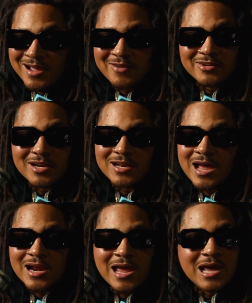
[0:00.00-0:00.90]
I've done a
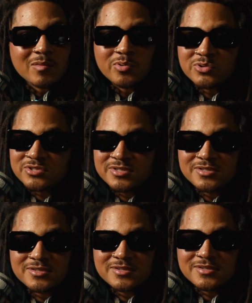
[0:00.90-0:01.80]
lot of
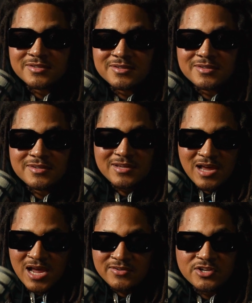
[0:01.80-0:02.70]
edibles.
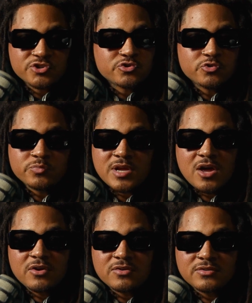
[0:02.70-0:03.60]
I done shroomed
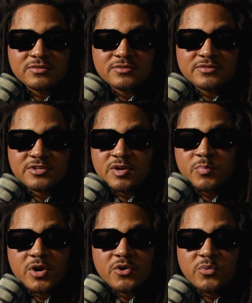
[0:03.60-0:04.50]
out to the
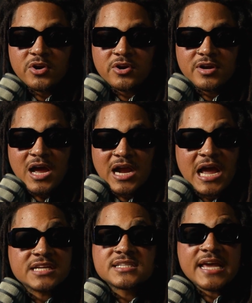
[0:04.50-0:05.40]
point where I
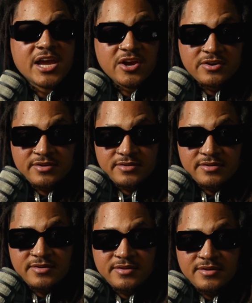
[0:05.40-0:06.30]
got scared.
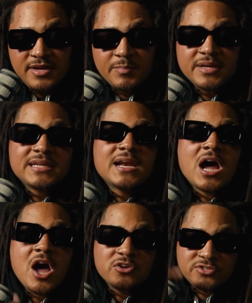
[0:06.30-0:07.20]
But then
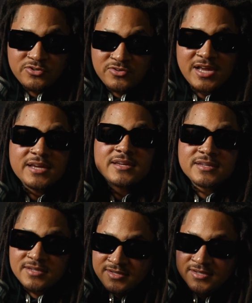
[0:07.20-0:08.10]
I also
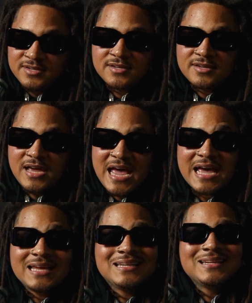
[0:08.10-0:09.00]

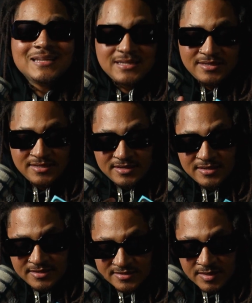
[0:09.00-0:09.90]
had
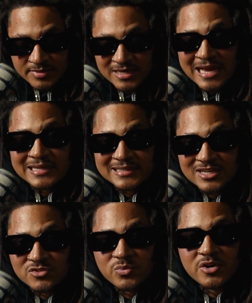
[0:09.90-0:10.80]
something like
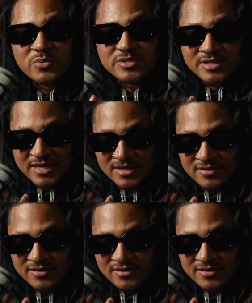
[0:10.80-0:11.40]
this where it was